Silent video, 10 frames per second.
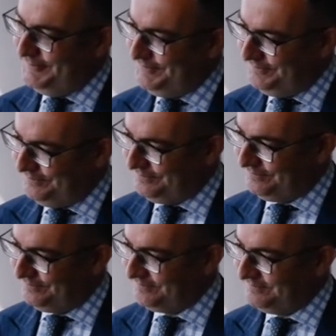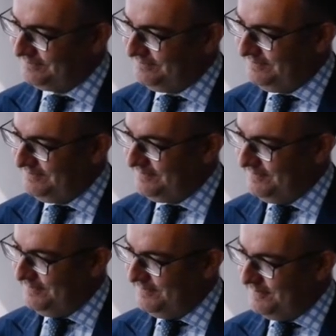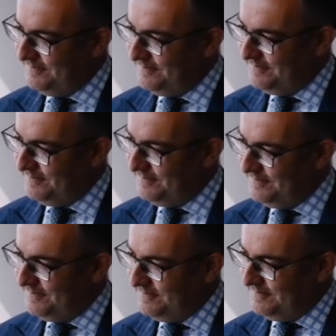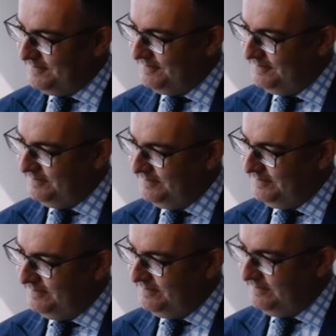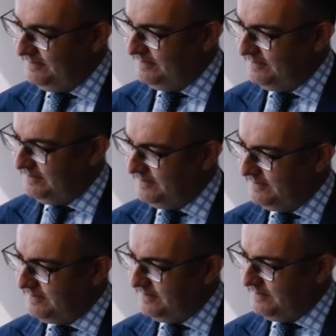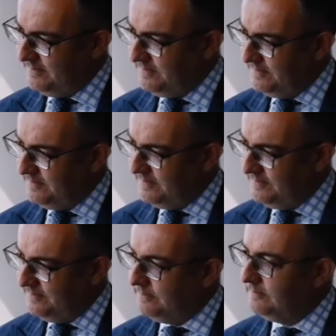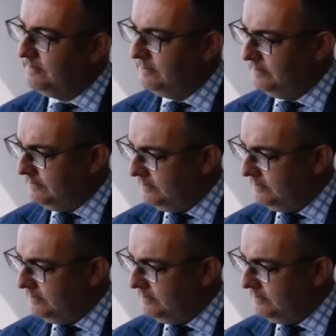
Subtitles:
No words are spoken by the person on screen.